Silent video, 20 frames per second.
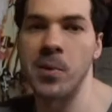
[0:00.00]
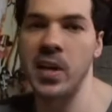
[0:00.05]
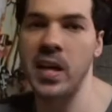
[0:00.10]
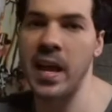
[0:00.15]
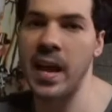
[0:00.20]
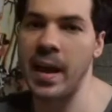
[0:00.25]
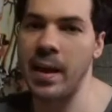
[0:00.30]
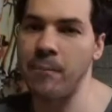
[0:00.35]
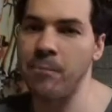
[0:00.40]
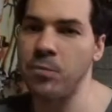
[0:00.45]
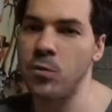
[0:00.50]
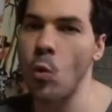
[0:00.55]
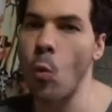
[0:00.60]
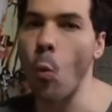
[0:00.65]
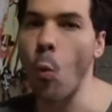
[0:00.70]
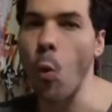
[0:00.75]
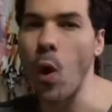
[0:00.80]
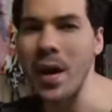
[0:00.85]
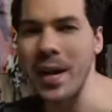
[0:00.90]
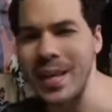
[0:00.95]
But yeah,
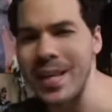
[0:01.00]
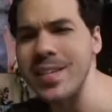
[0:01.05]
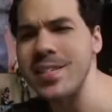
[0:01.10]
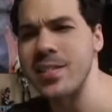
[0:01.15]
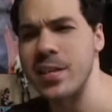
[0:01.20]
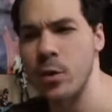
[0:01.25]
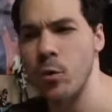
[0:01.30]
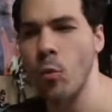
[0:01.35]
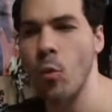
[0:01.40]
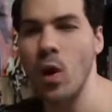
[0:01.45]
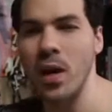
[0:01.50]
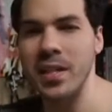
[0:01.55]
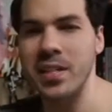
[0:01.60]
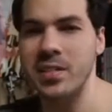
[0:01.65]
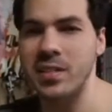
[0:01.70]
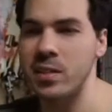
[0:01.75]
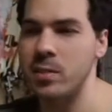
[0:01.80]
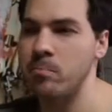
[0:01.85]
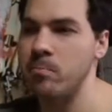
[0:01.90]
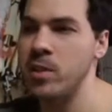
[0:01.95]
what is it? What
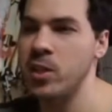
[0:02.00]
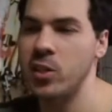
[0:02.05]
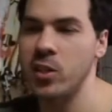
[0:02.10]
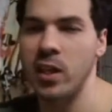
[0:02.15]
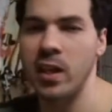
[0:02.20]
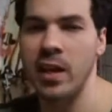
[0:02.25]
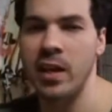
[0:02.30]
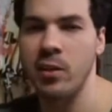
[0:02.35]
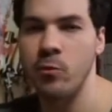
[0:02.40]
is this mission?